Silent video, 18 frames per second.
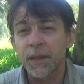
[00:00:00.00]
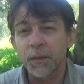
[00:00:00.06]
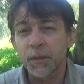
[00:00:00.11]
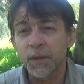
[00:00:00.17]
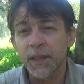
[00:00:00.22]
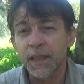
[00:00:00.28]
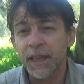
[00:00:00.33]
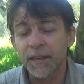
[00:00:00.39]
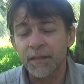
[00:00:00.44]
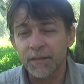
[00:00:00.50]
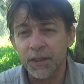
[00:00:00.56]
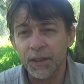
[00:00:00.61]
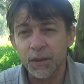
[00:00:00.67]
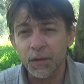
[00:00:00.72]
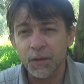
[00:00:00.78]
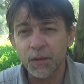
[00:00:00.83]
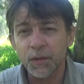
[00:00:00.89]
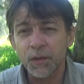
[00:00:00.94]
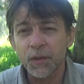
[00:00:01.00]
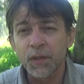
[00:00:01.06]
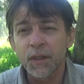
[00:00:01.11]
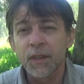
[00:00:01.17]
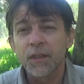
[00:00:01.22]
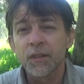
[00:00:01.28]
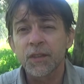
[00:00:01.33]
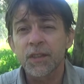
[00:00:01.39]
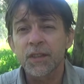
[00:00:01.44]
I wouldn't have to use,
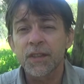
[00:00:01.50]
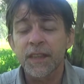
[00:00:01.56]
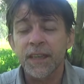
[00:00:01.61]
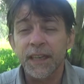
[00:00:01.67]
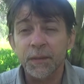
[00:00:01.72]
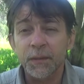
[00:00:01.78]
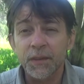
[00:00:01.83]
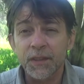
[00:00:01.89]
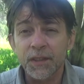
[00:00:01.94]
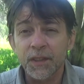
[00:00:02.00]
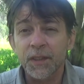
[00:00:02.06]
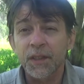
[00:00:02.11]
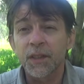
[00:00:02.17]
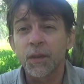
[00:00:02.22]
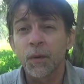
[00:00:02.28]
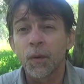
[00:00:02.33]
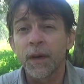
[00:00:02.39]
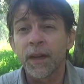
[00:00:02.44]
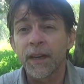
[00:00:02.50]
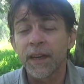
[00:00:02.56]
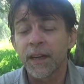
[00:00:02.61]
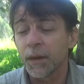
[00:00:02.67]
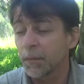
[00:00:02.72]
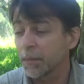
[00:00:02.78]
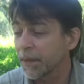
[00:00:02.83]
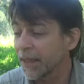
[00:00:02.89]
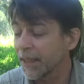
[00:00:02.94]
just that I was going to go on an
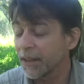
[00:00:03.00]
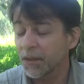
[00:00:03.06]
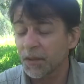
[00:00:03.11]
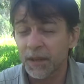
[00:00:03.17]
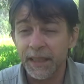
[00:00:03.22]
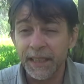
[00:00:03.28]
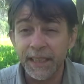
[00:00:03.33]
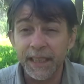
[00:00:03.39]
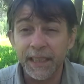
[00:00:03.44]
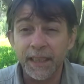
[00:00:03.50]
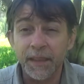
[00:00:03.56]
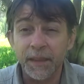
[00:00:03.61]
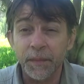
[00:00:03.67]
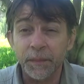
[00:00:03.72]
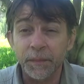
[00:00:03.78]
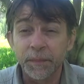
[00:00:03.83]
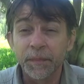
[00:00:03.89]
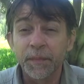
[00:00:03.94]
airplane, so I needed them.